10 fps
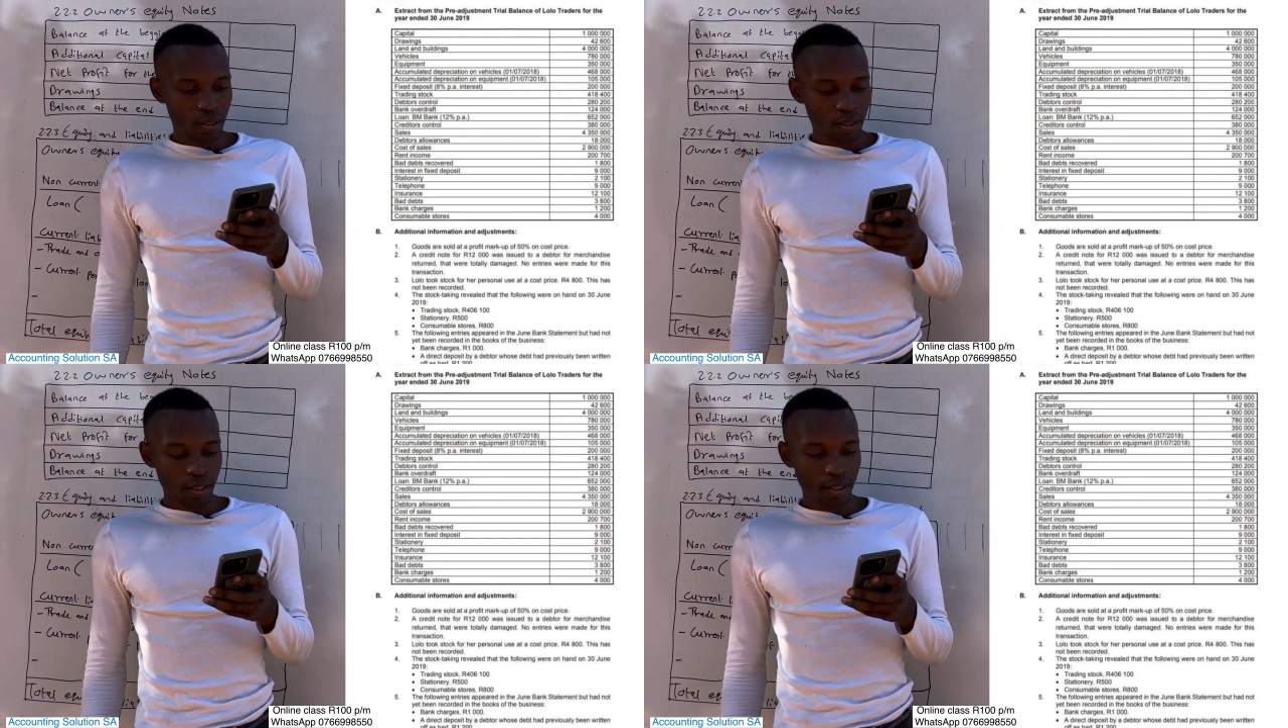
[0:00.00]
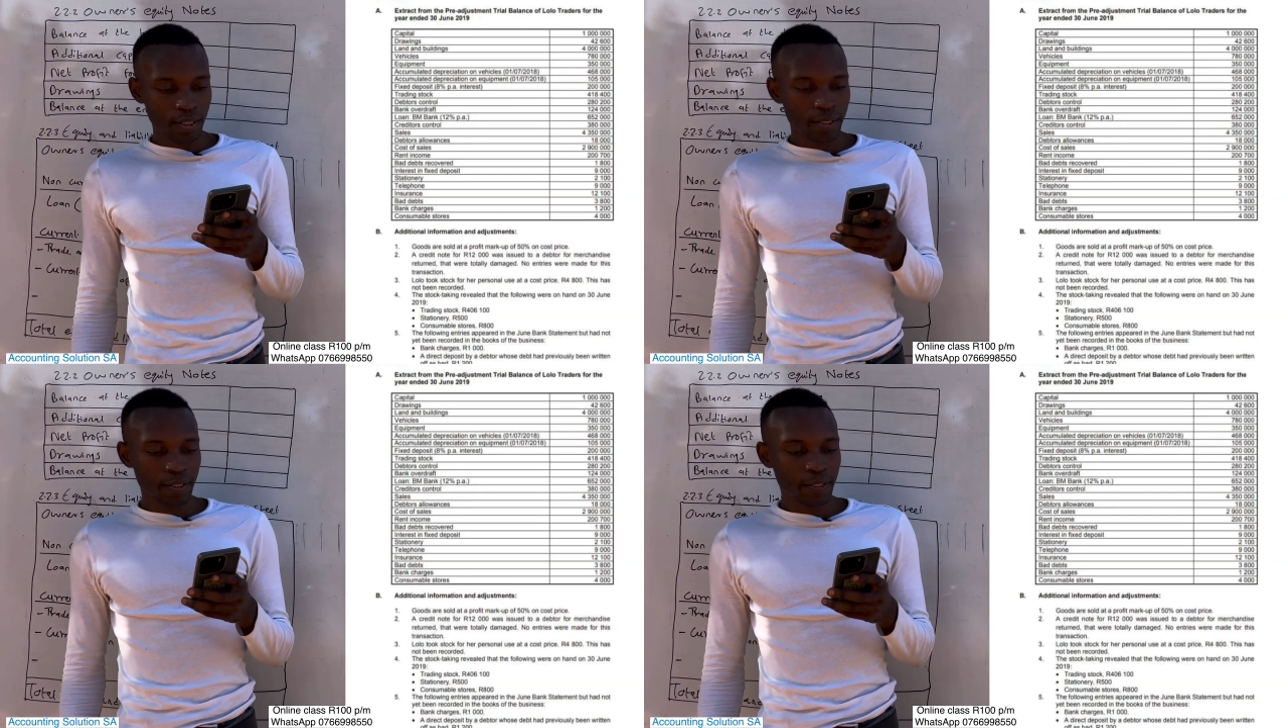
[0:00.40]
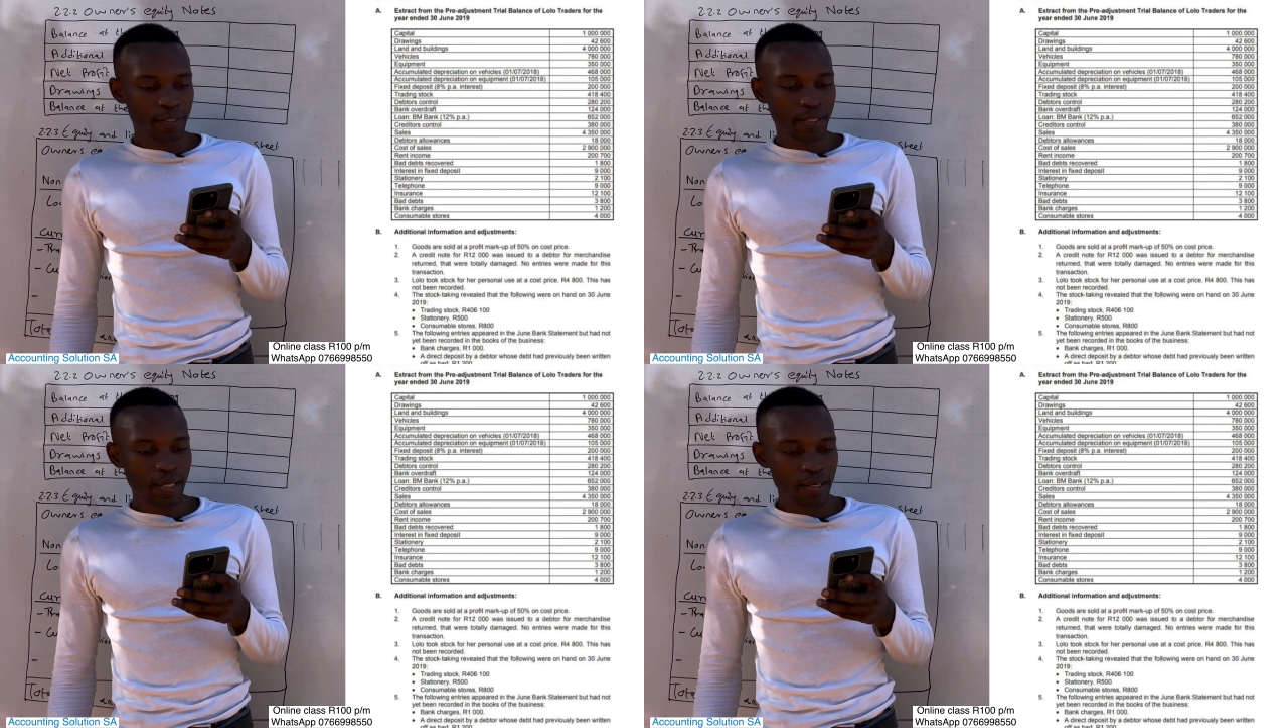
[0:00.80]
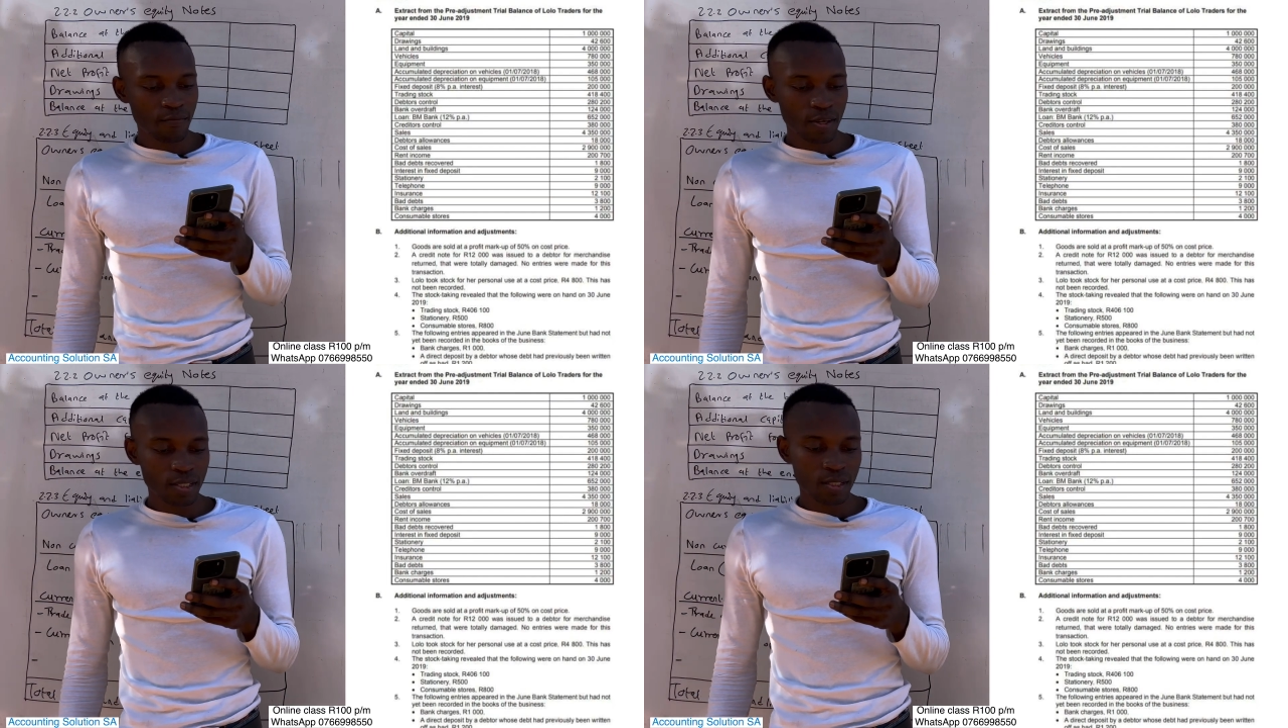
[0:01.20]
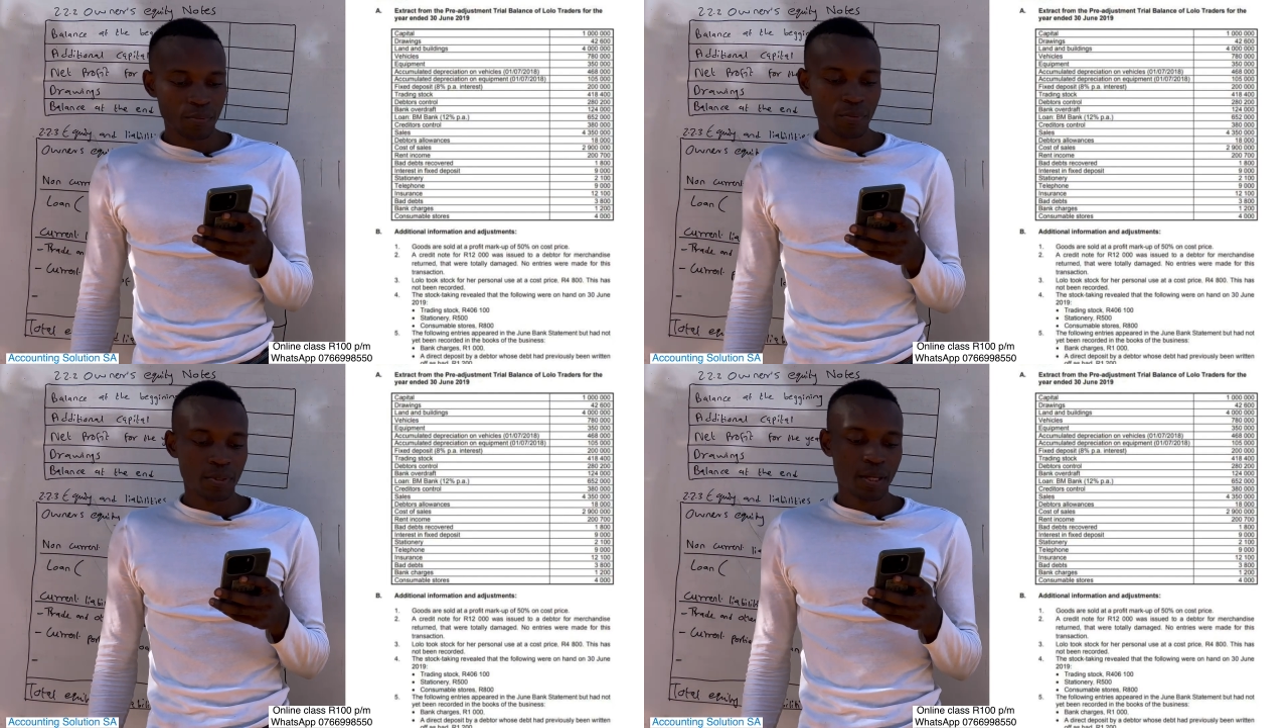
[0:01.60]
They give us
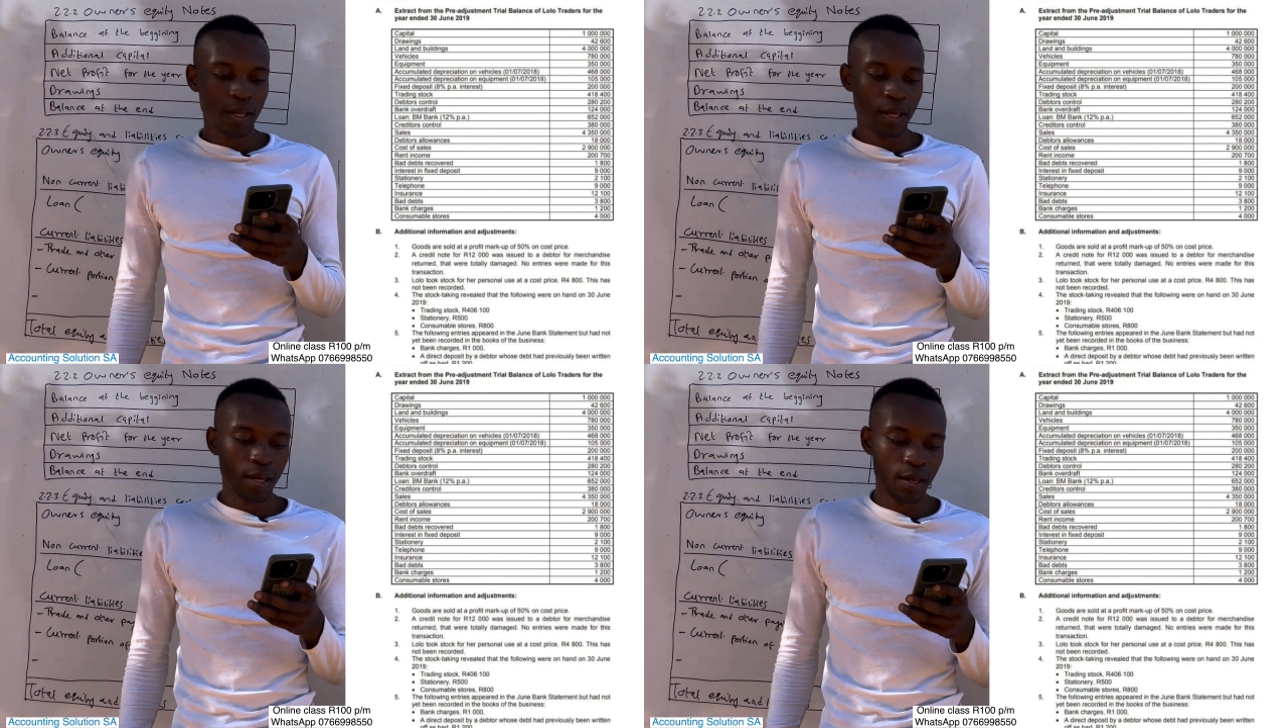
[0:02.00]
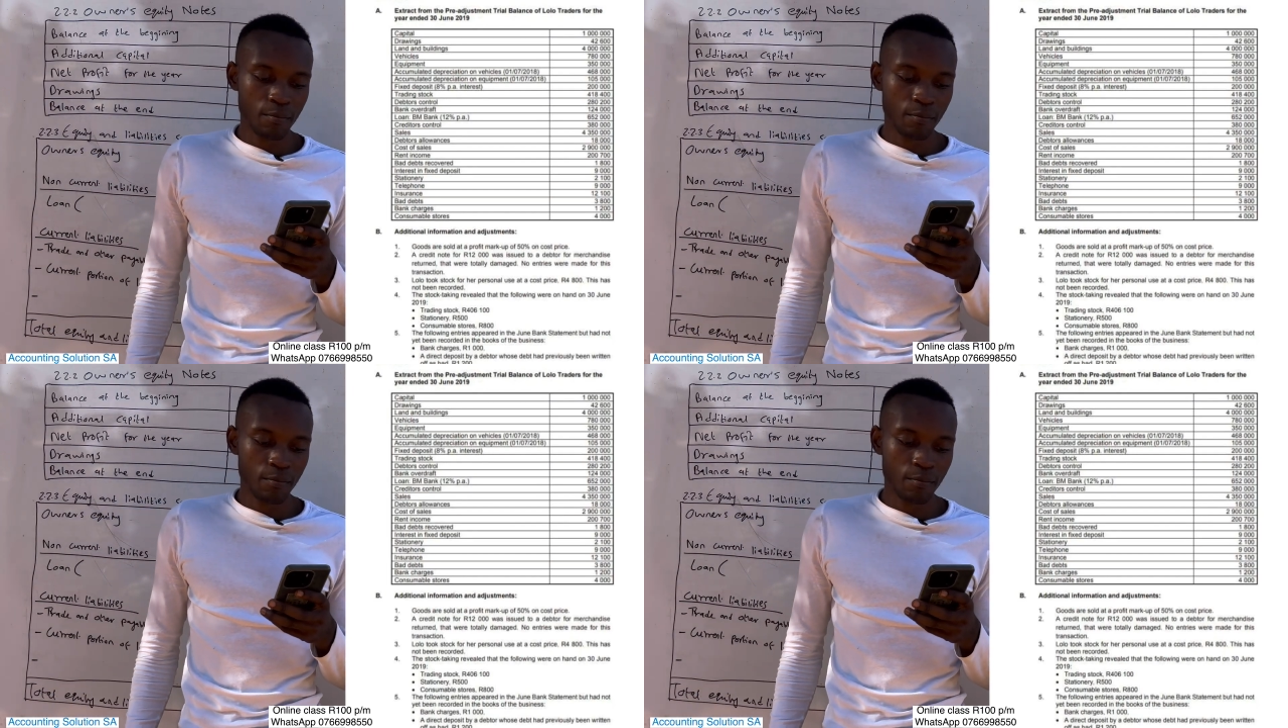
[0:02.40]
a